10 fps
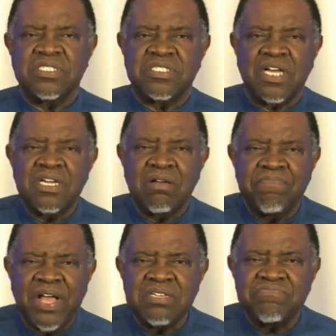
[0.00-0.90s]

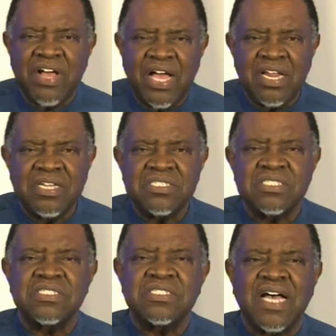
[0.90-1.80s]
Gender-based
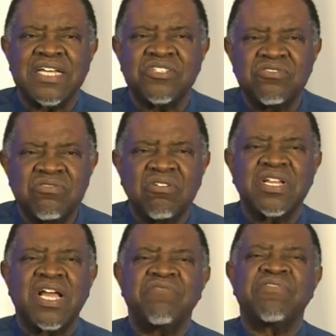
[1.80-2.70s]
violence does not
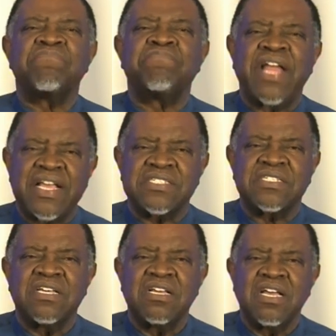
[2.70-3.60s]
have a
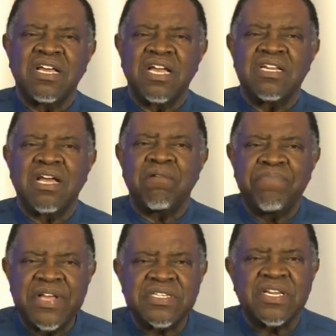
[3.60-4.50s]
place in a
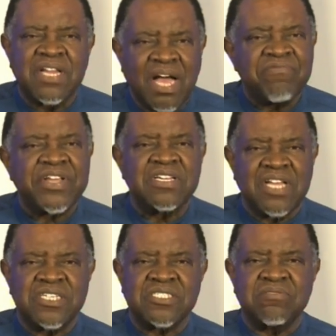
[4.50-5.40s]
peace-loving
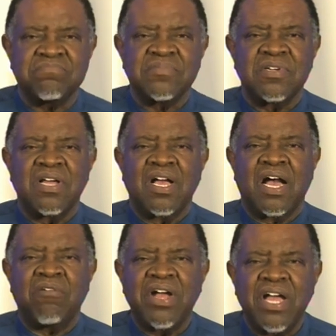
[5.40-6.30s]
nation.
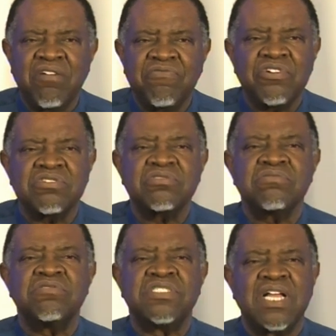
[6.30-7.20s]
Our efforts
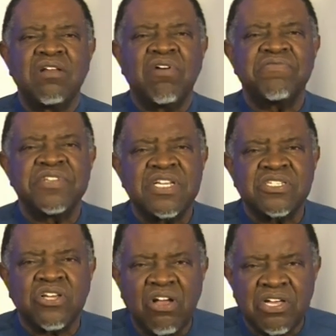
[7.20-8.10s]
to deal with
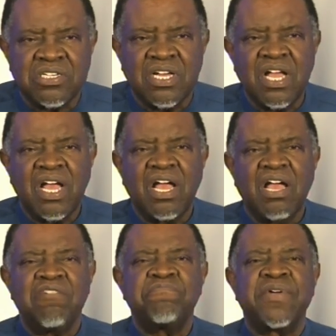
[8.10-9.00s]
this scourge
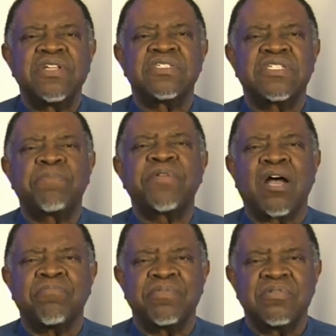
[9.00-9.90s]
have been stepped
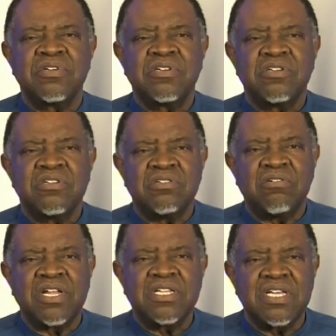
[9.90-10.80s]
up
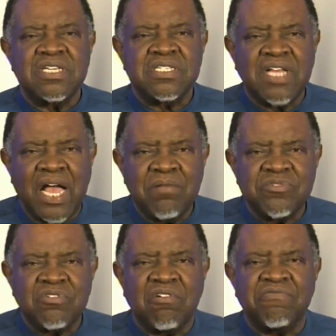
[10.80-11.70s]
during these
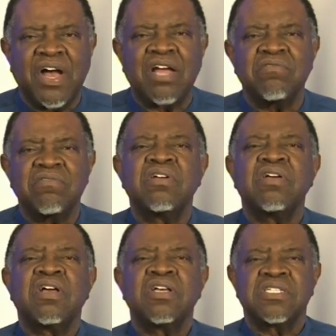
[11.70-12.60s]
times of
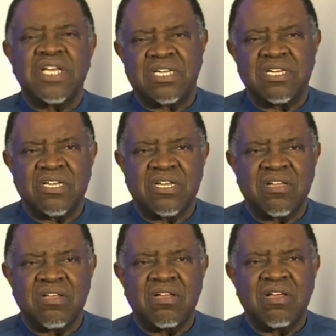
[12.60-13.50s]
uncertainty.
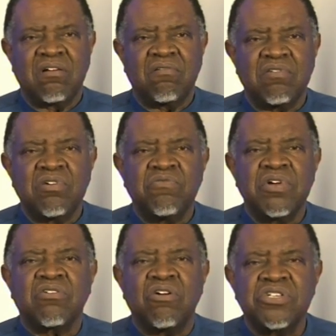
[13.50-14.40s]
We
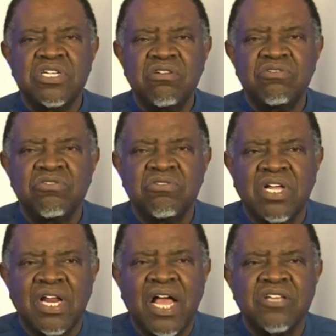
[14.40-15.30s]
will continue to
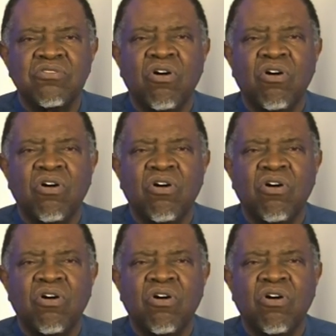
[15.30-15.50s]
utilize